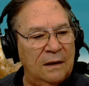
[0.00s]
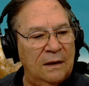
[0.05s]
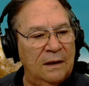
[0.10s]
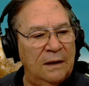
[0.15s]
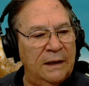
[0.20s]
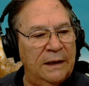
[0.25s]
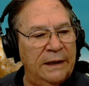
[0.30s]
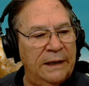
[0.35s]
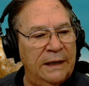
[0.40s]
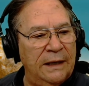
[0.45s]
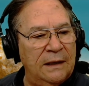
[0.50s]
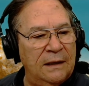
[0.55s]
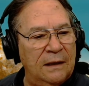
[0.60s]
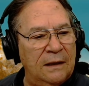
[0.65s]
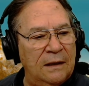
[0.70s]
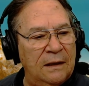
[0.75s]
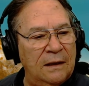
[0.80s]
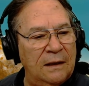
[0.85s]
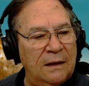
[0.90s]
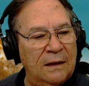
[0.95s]

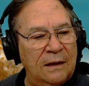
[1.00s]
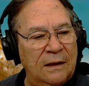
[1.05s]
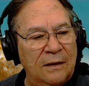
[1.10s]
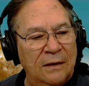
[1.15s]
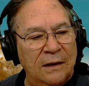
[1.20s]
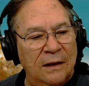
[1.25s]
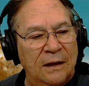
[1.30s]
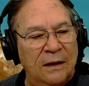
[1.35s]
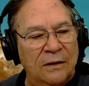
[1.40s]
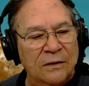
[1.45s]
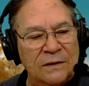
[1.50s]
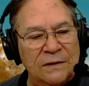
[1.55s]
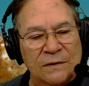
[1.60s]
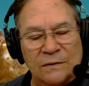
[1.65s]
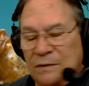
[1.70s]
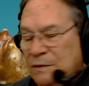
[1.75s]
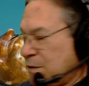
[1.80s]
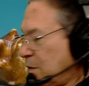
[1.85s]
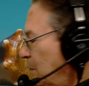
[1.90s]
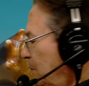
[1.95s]
And
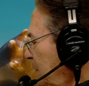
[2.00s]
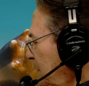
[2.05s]
here's, so I'm going